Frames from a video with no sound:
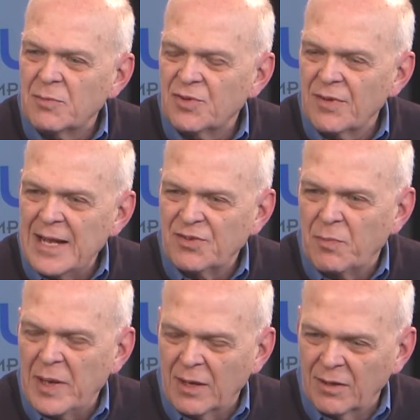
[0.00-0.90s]
So that's
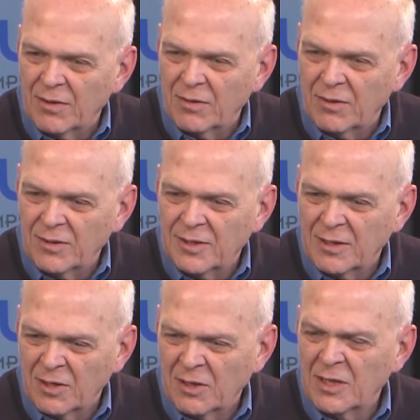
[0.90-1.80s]
been a little,
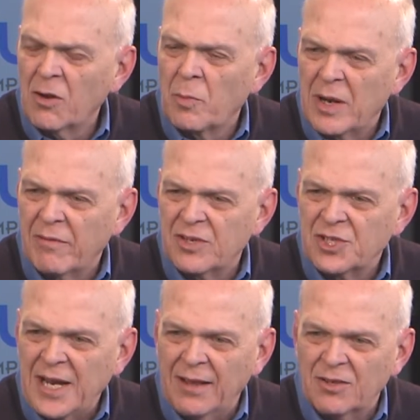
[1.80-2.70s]
little, little bit of a
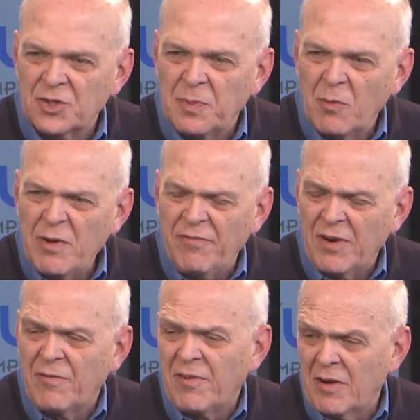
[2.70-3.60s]
challenge, but we
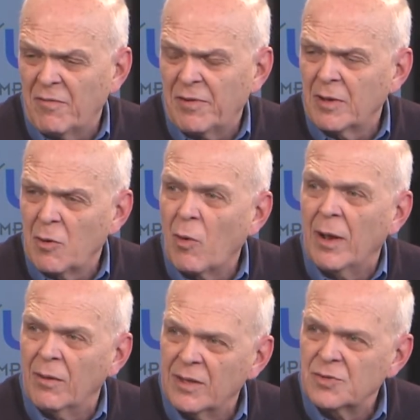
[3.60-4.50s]
fared fa fairly
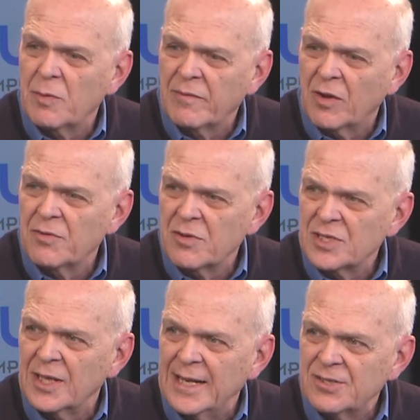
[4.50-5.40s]
well as we've gone through
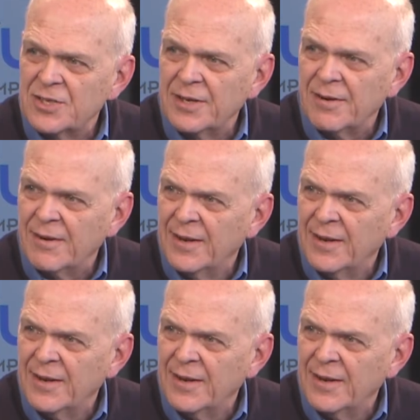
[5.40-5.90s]
this last year.